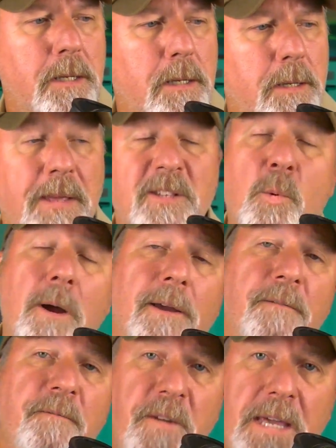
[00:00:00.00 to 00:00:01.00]
That's why
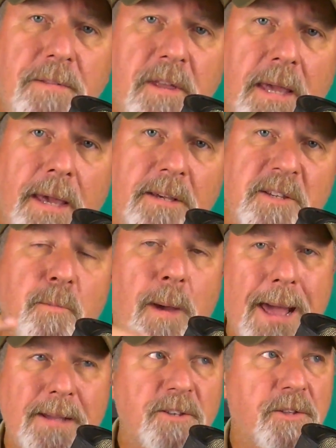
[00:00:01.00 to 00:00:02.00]
I feed the guest
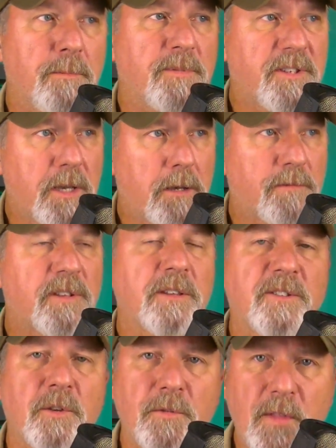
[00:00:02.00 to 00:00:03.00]
back to themselves
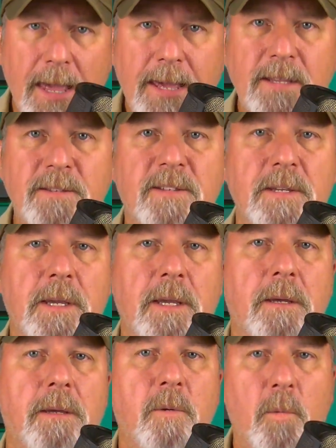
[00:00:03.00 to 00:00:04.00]
so they can see